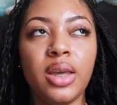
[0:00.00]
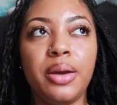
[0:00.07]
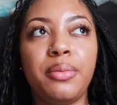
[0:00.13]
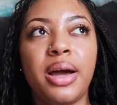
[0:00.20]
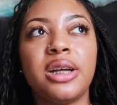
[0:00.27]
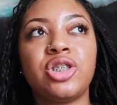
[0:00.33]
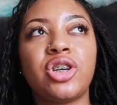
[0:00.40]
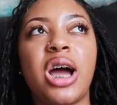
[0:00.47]

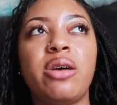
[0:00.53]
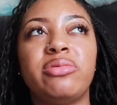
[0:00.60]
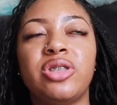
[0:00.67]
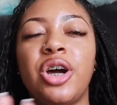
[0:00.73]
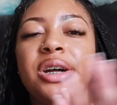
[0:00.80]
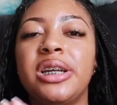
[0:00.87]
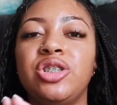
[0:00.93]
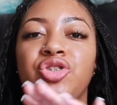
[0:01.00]
Mind you, I
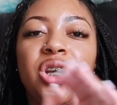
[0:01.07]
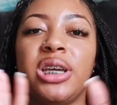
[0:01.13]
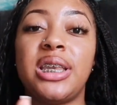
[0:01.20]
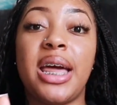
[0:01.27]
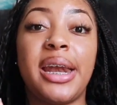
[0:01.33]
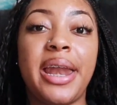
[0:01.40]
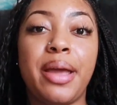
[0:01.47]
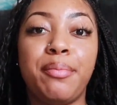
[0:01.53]
was already drinking
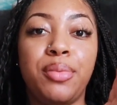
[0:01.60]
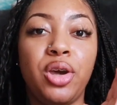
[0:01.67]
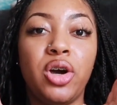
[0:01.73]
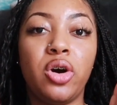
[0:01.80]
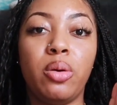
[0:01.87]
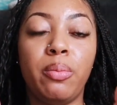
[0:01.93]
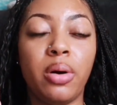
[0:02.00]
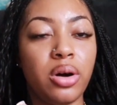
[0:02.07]
out of that big
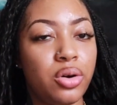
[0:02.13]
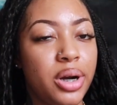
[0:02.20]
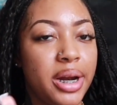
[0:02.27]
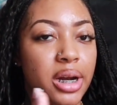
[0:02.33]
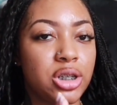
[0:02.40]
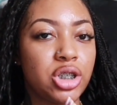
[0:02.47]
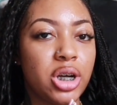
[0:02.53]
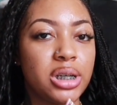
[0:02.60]
old bowl
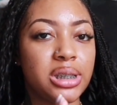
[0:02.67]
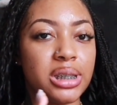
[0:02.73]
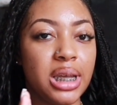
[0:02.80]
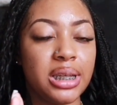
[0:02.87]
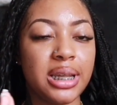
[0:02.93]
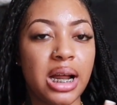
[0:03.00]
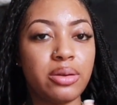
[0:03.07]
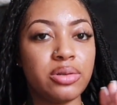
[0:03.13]
that y'all
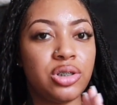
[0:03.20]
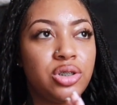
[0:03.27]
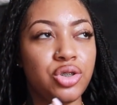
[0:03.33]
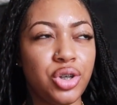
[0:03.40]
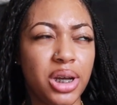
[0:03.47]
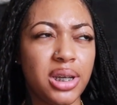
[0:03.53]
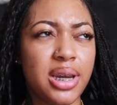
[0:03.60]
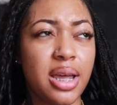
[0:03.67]
seen that I was
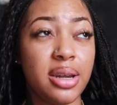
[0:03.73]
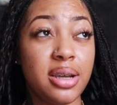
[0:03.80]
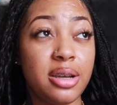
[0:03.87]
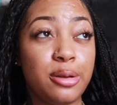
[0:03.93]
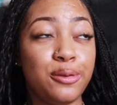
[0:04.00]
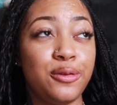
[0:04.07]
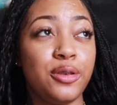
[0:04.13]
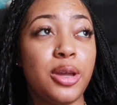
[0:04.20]
drinking out
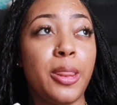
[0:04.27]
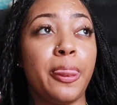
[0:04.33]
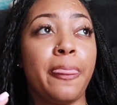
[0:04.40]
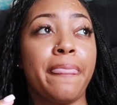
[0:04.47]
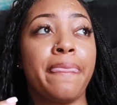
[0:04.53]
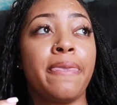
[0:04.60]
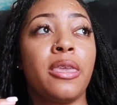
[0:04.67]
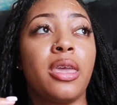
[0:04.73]
of.
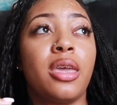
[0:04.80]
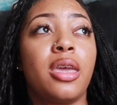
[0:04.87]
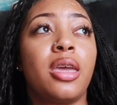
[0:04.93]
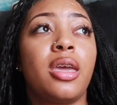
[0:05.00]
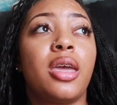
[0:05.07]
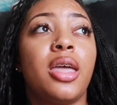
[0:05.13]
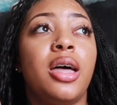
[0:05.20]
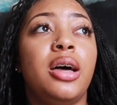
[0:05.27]

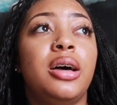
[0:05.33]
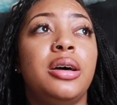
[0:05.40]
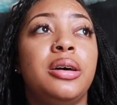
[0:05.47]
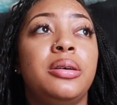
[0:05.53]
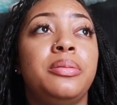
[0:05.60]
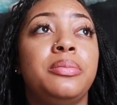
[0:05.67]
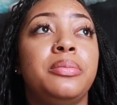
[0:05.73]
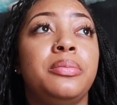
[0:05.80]

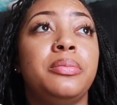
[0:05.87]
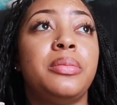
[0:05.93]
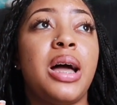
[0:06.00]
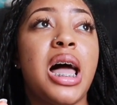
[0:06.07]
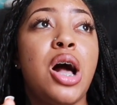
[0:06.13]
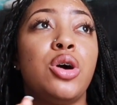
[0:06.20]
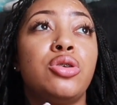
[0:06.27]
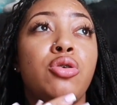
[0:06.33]
Um,
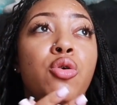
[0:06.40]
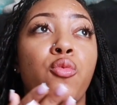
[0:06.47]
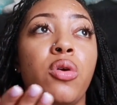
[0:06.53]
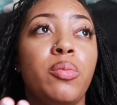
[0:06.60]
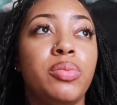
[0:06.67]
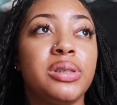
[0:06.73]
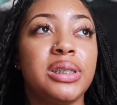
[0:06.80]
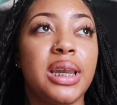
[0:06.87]
I don't know
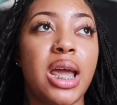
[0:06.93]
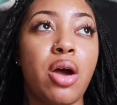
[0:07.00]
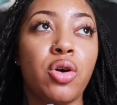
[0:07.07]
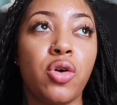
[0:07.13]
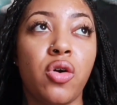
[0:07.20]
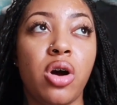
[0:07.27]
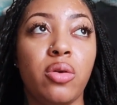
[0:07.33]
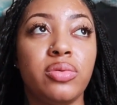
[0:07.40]
what percent
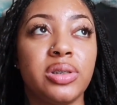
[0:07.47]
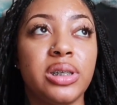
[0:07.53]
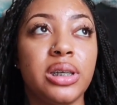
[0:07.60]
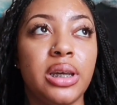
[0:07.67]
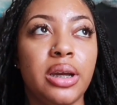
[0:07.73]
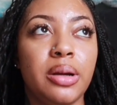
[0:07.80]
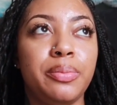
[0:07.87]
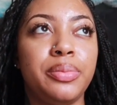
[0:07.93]
alcohol was
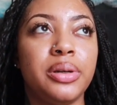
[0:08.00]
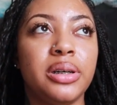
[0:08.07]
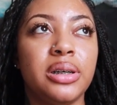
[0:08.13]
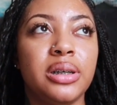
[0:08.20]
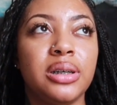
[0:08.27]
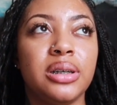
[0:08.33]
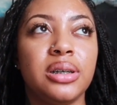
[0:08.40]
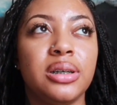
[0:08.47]
in there, but
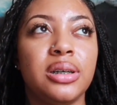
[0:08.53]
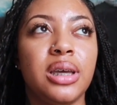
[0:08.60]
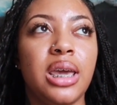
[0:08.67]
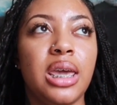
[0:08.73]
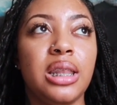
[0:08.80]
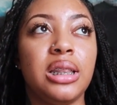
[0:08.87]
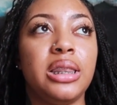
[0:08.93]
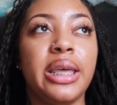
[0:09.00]

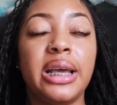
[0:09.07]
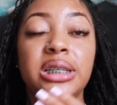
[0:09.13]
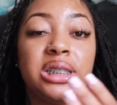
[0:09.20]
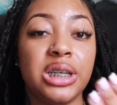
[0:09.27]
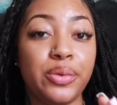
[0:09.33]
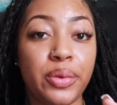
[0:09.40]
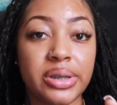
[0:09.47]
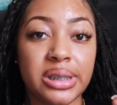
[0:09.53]
that
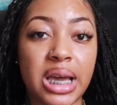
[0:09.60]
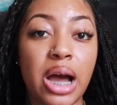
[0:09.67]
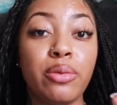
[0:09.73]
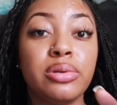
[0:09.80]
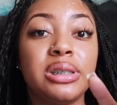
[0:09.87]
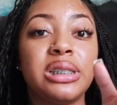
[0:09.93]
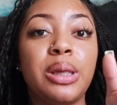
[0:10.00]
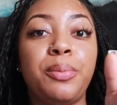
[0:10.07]
shit was I
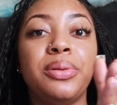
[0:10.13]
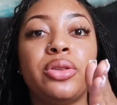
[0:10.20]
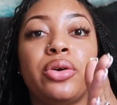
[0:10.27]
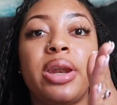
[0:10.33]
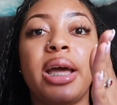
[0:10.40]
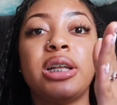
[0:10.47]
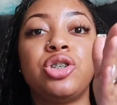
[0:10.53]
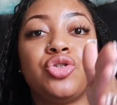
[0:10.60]
was sipping
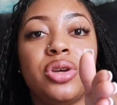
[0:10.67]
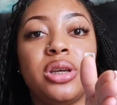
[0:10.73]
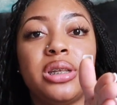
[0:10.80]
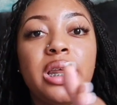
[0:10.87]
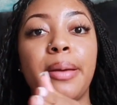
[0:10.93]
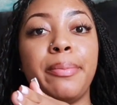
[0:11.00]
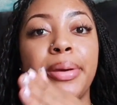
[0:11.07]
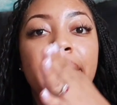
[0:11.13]
on that drink,
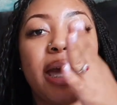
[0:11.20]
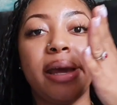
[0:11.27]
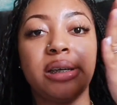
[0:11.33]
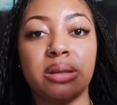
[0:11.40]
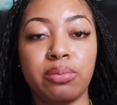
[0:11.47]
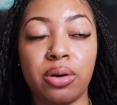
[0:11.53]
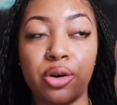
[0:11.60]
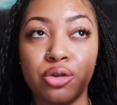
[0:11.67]
that big
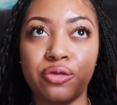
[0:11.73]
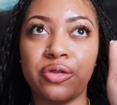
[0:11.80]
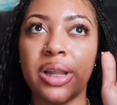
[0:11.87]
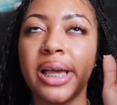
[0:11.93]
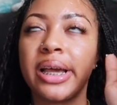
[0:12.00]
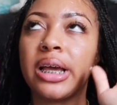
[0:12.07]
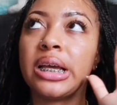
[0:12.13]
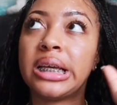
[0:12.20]
ass bowl for
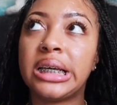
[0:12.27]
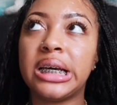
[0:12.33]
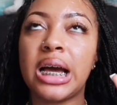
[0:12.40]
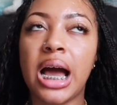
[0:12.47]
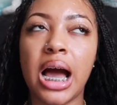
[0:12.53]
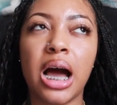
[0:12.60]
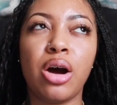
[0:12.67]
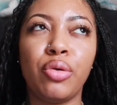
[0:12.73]
like a good
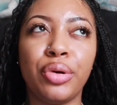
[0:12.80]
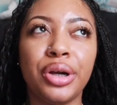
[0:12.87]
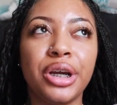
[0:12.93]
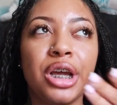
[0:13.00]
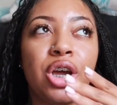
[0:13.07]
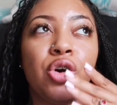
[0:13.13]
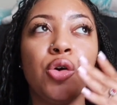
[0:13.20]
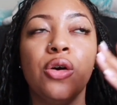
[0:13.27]
hour
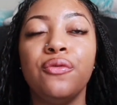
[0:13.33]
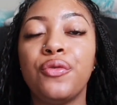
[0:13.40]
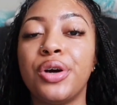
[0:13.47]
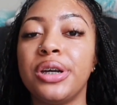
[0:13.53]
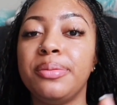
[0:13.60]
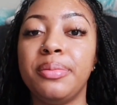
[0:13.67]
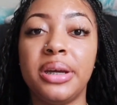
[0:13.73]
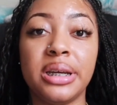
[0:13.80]
or
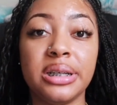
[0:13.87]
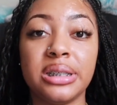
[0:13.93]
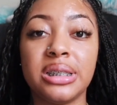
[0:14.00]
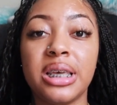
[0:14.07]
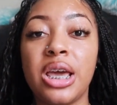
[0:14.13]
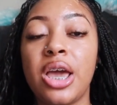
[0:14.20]
40 minutes